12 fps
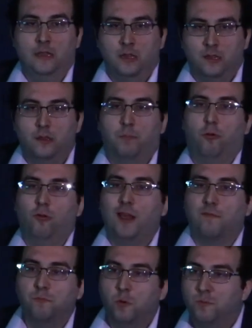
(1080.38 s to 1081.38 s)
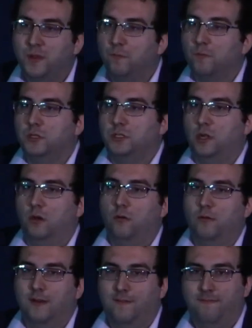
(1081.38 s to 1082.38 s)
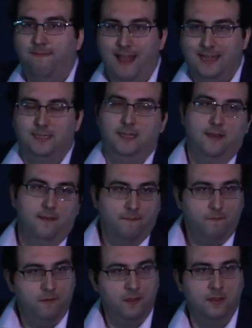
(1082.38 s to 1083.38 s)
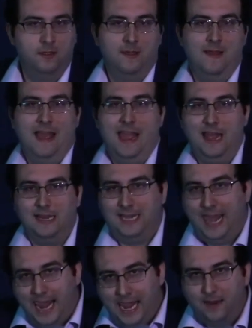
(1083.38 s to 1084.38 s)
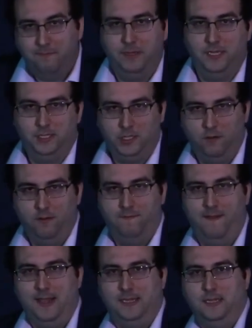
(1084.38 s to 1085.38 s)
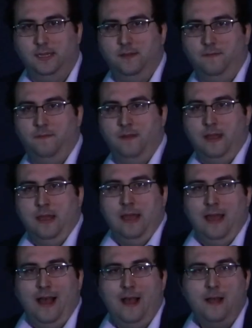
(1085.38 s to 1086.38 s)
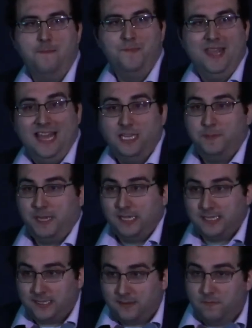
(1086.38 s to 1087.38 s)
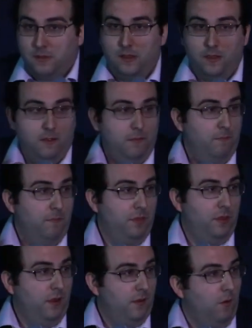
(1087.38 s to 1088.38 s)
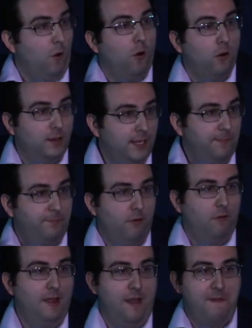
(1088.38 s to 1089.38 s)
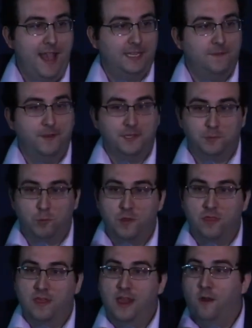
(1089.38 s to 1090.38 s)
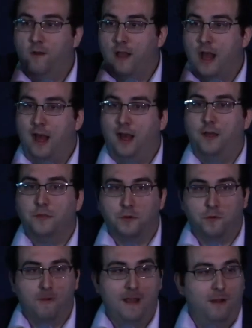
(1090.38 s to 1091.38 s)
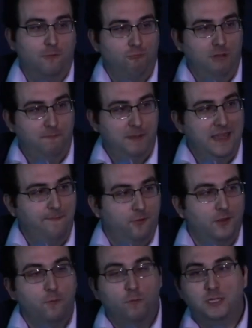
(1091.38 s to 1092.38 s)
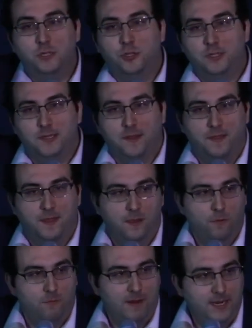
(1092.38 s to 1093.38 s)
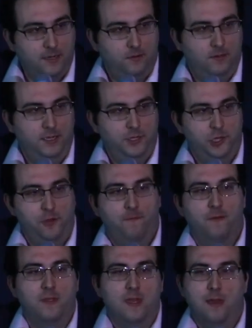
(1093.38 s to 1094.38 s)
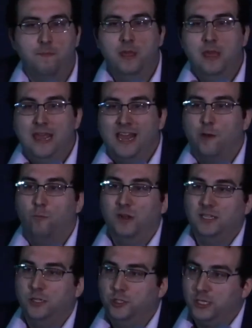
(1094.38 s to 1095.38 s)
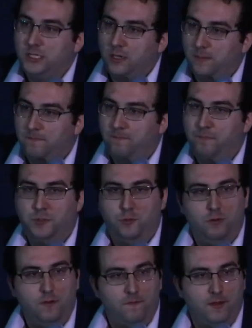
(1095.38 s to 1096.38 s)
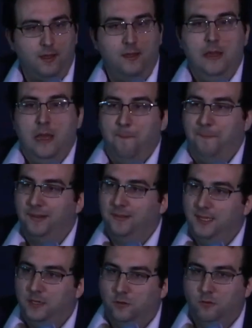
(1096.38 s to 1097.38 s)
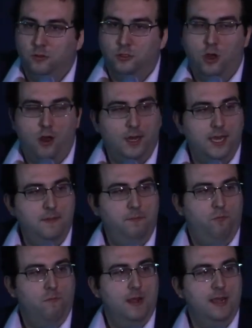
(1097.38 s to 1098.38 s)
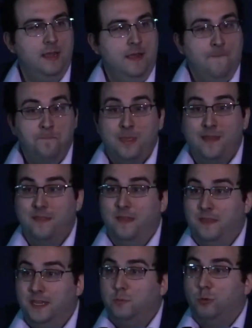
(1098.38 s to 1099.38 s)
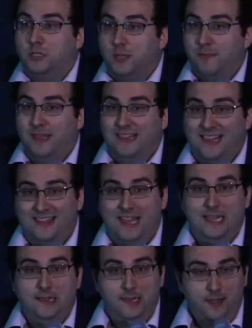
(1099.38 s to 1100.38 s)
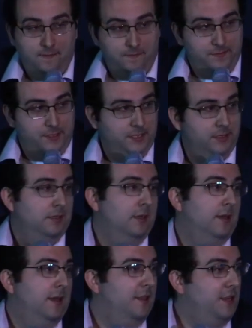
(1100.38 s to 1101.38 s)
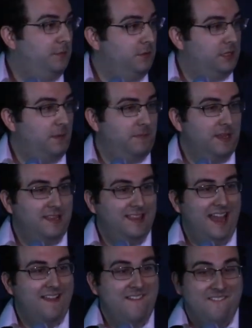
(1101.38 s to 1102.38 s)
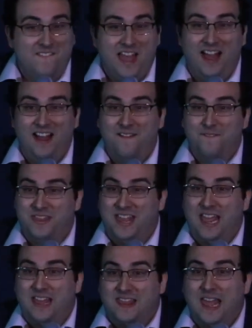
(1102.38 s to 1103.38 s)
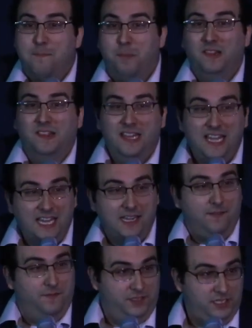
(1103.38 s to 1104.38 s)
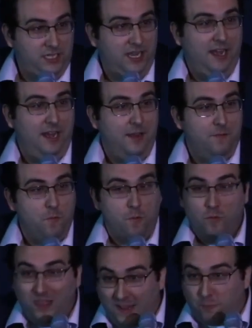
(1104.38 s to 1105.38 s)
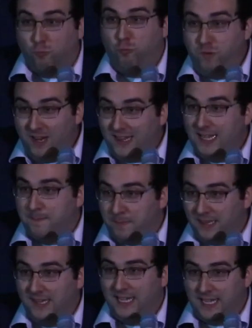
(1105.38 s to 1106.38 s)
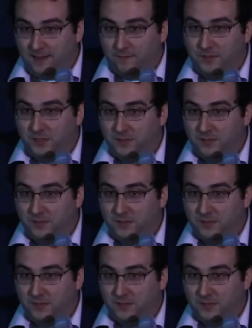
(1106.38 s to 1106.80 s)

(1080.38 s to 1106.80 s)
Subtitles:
the pro-life movement was so effective and can be so effective, is because the early pro-life activists were there on the ground with people. It wasn't just a theoretical issue for them. It wasn't just a sort of a political talking point. This was something that they lived. This was something that they believed, like really believed.